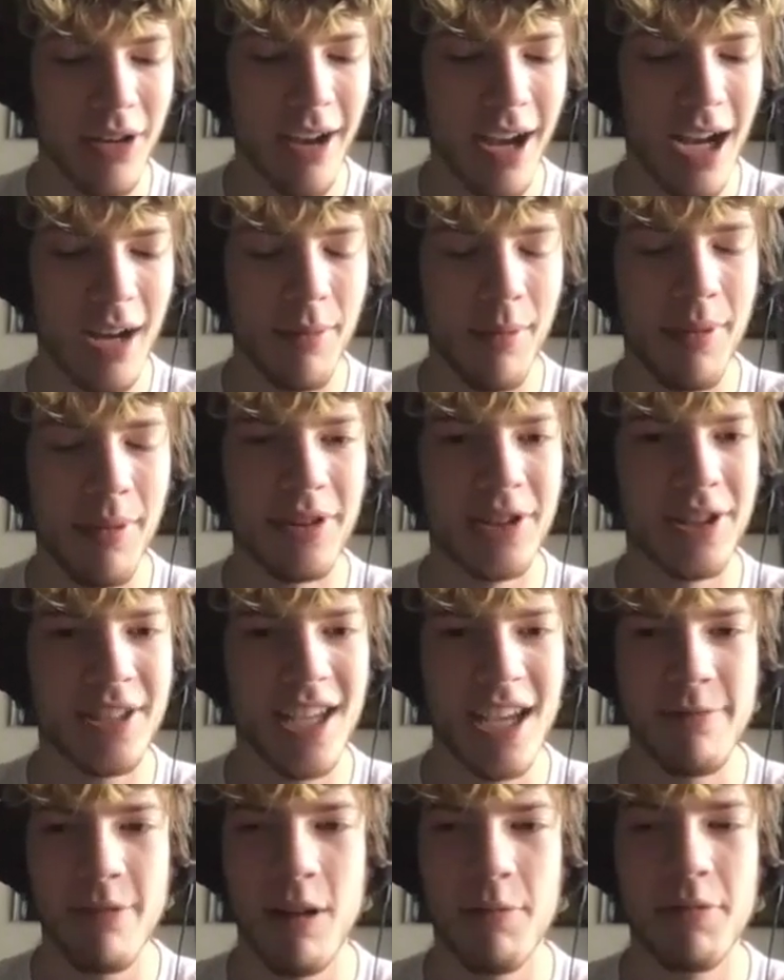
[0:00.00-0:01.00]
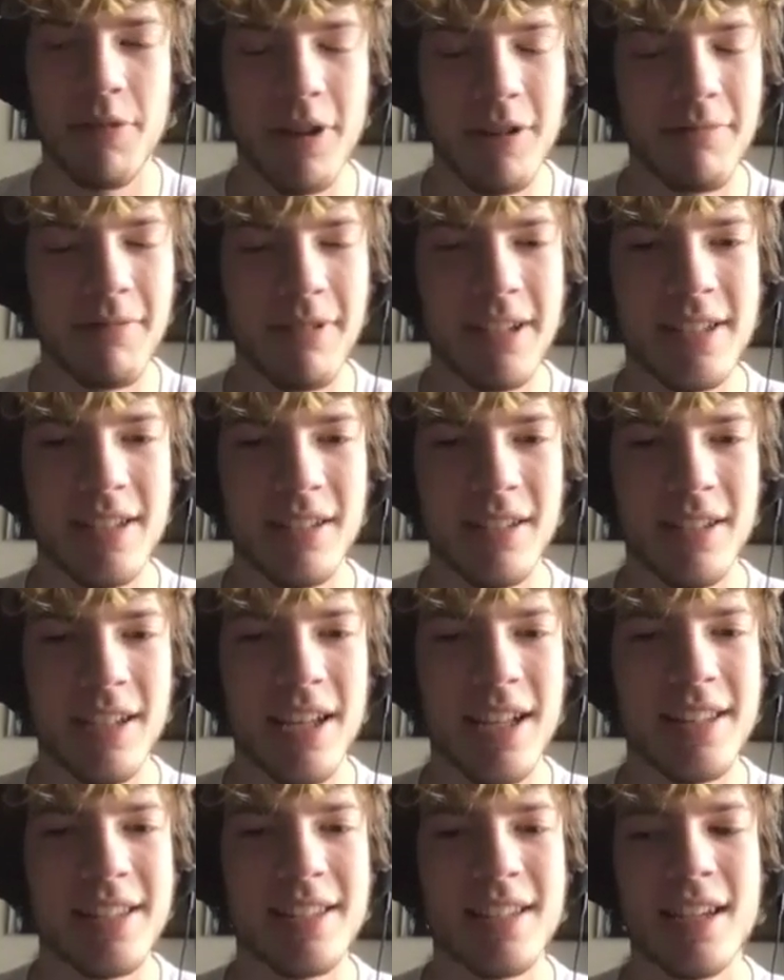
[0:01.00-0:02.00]
album that just came out pretty recently,
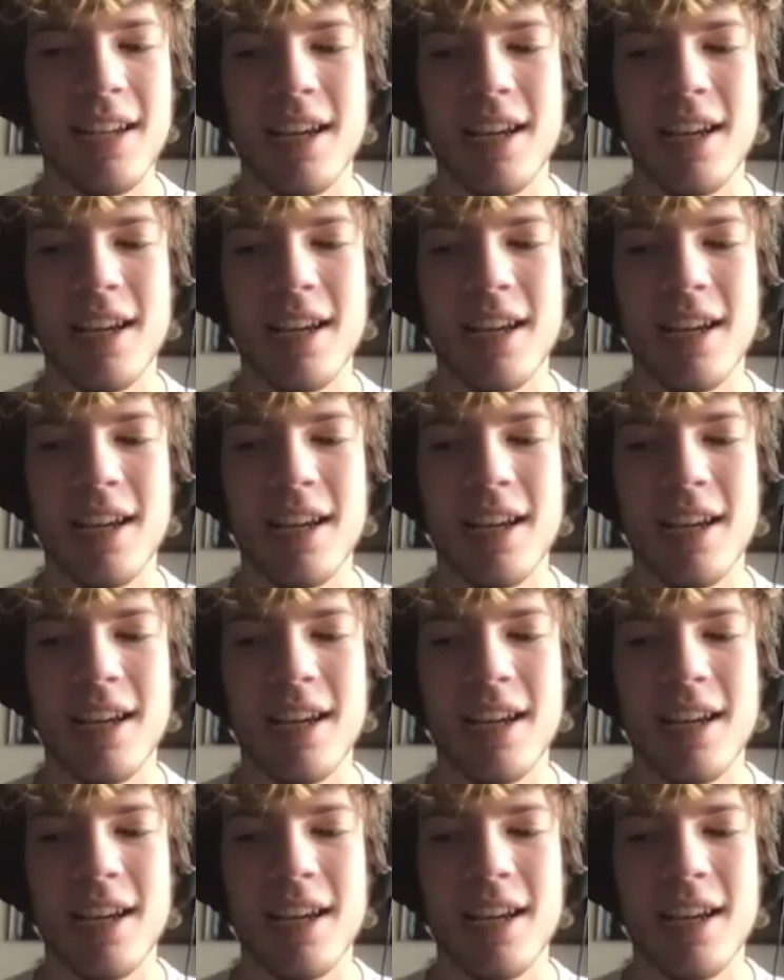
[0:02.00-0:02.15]
it's